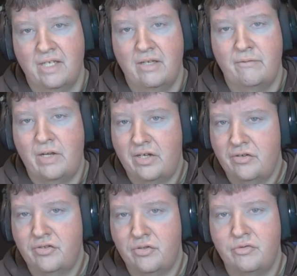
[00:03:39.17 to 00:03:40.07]

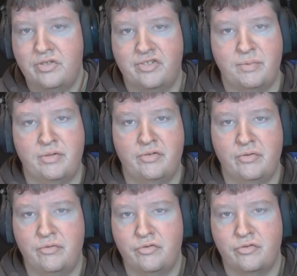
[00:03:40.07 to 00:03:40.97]
Firestones and
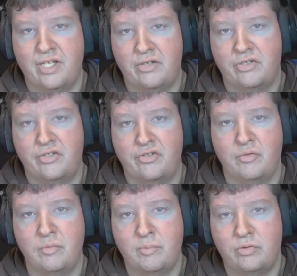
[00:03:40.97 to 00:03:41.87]
Spellstones are now
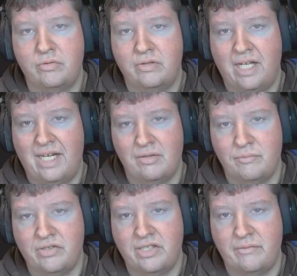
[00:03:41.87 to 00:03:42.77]
consumable
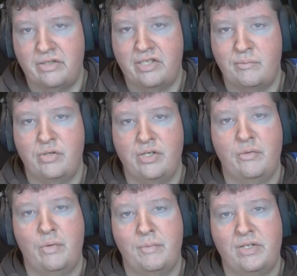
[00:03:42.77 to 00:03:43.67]
items, giving temporary
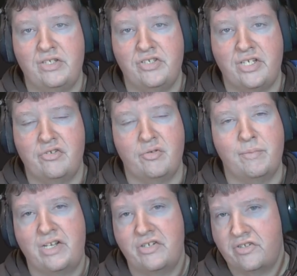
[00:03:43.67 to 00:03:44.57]
weapon enchants or
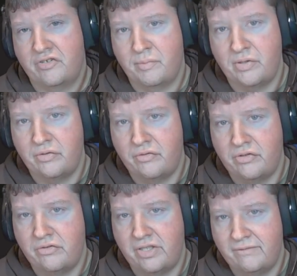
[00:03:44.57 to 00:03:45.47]
magic dispel
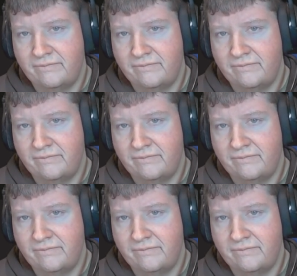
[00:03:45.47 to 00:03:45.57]
utility.